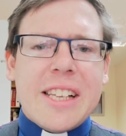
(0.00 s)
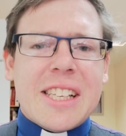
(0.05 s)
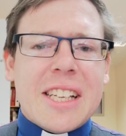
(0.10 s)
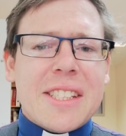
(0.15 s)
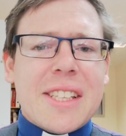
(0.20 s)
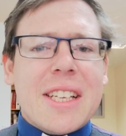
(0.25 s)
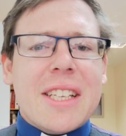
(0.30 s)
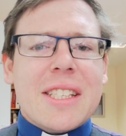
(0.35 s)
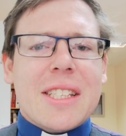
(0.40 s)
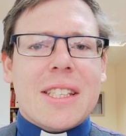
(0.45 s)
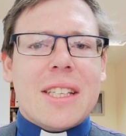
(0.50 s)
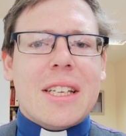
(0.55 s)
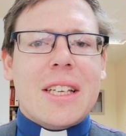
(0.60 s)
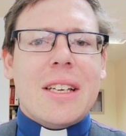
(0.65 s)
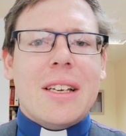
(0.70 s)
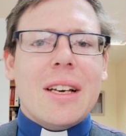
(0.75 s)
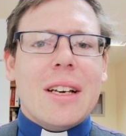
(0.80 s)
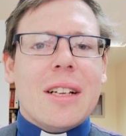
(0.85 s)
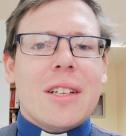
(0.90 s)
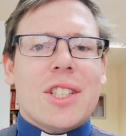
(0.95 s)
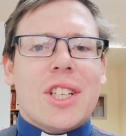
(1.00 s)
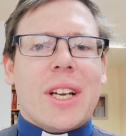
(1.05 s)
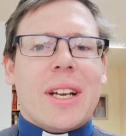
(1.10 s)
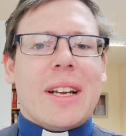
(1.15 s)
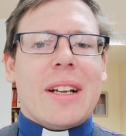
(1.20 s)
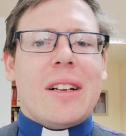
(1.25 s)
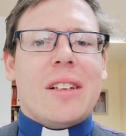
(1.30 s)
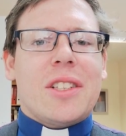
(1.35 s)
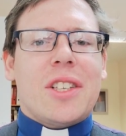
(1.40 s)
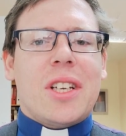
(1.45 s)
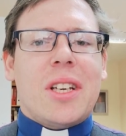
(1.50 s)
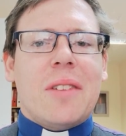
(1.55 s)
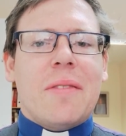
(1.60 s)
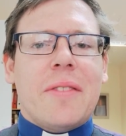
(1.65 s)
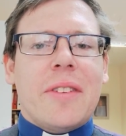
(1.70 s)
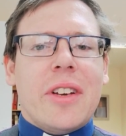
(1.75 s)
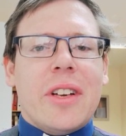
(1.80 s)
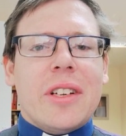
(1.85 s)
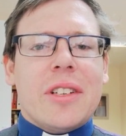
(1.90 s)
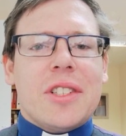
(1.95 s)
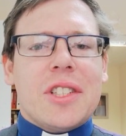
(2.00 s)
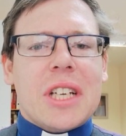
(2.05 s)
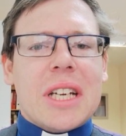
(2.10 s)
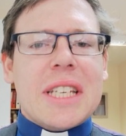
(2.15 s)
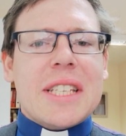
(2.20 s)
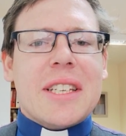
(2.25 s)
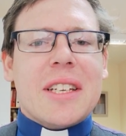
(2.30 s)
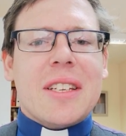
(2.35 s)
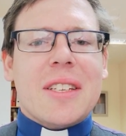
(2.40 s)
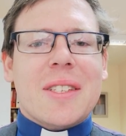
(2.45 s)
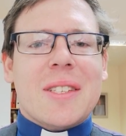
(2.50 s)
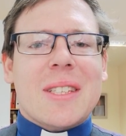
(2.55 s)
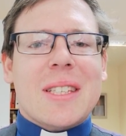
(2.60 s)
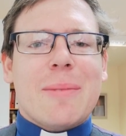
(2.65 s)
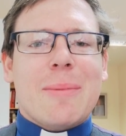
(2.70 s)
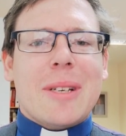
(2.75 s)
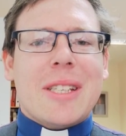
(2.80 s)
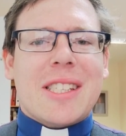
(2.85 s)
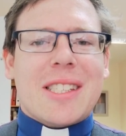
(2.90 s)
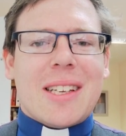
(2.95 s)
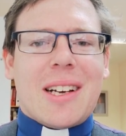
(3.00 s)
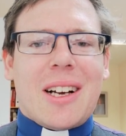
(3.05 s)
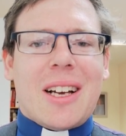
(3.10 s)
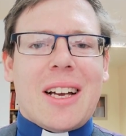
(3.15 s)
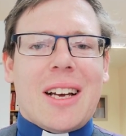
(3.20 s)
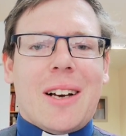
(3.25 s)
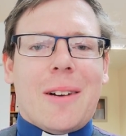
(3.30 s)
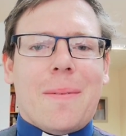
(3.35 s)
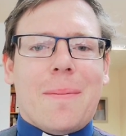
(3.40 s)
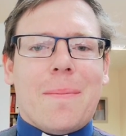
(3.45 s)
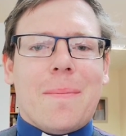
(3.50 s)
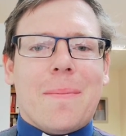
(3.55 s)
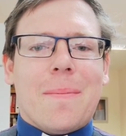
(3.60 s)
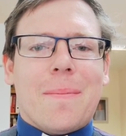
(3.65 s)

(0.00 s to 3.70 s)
He says that it's the genealogy of Jesus the Messiah.